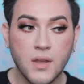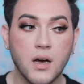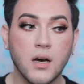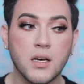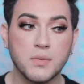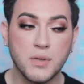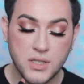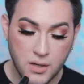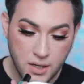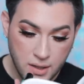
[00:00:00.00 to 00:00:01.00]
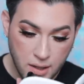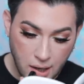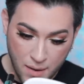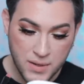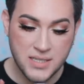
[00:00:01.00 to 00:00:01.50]
Ah, smells so good.
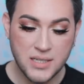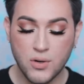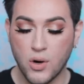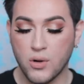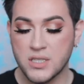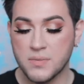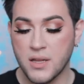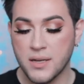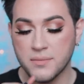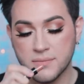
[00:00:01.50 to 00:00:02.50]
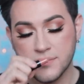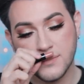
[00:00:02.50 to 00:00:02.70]
I mean, it's a little old smelling,